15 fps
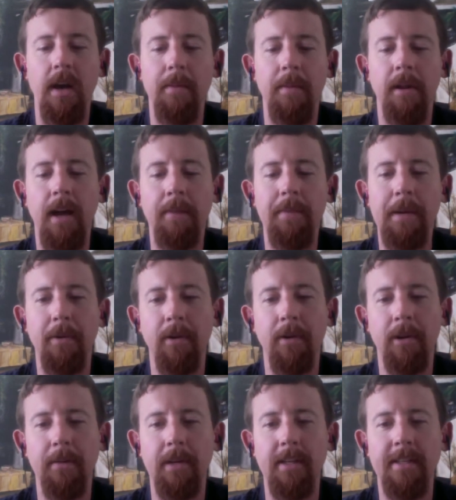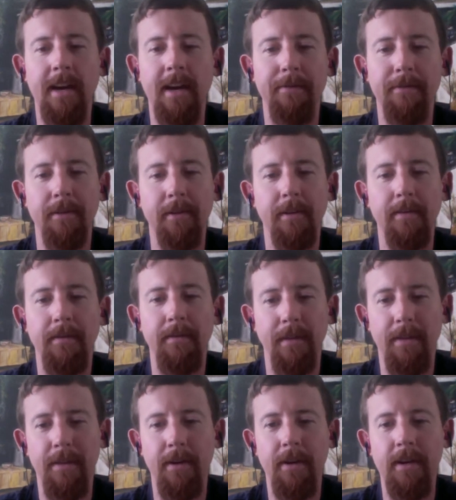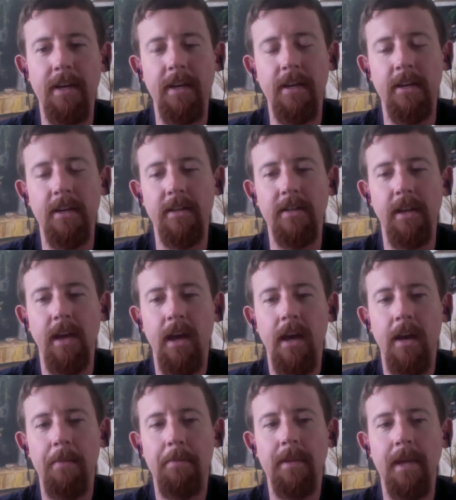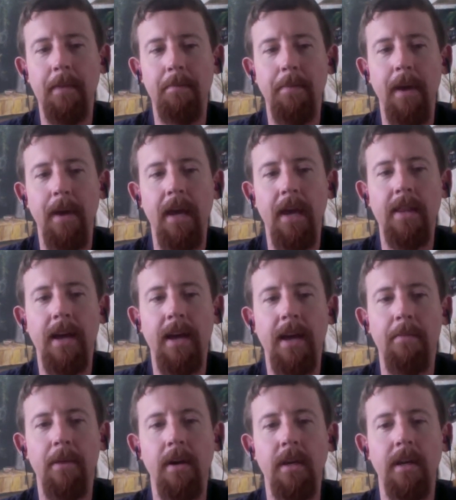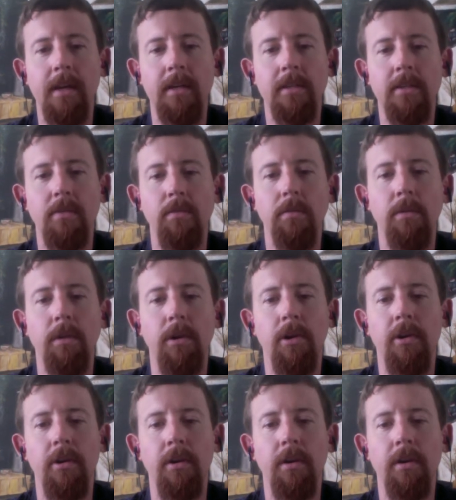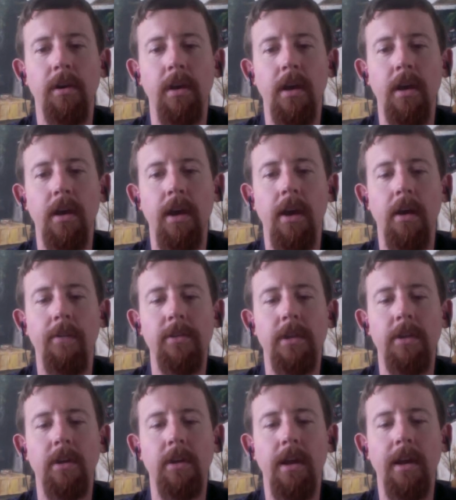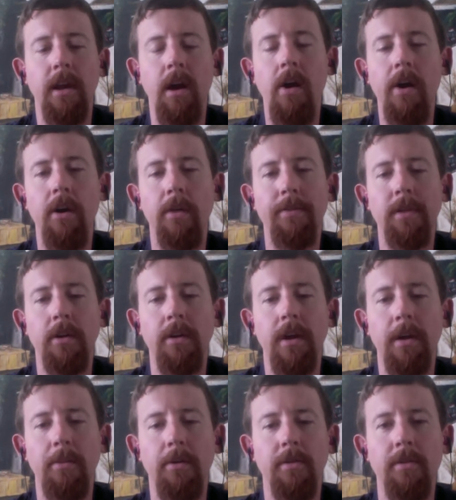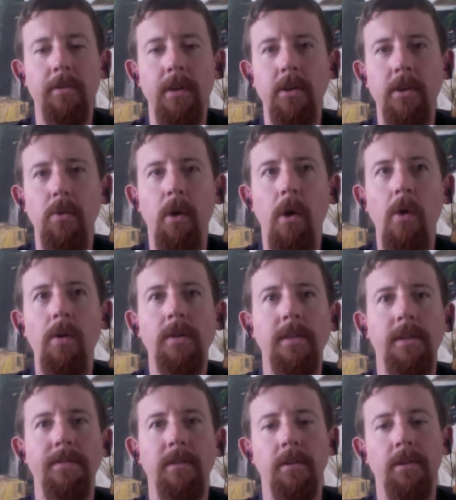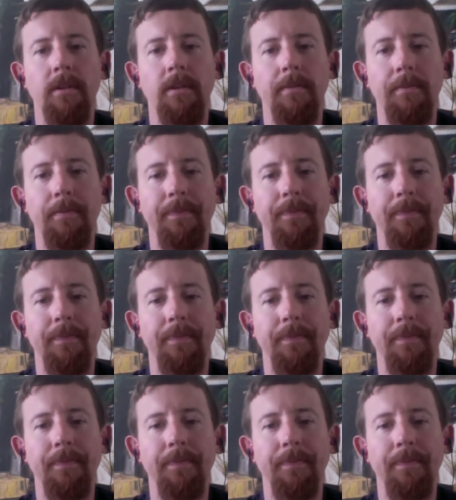But a lot of people are going to be in debt for 30 years, but they paid that money to learn, and all of a sudden they're like, oh, I don't have to learn anymore. No, you always have to learn.